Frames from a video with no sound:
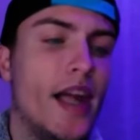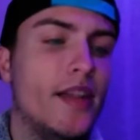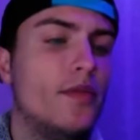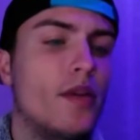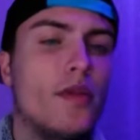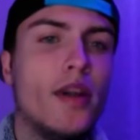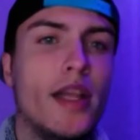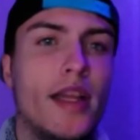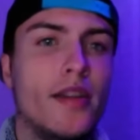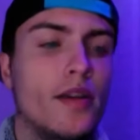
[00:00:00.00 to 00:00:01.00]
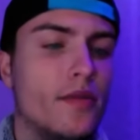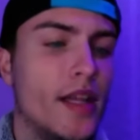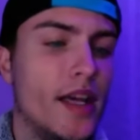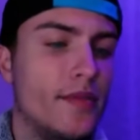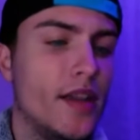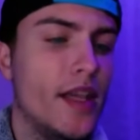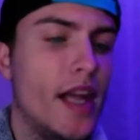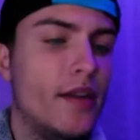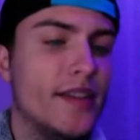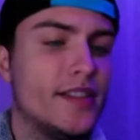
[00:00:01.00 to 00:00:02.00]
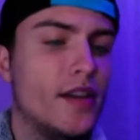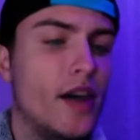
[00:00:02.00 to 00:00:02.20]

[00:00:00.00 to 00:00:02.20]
and it will work like a normal app. Alright, so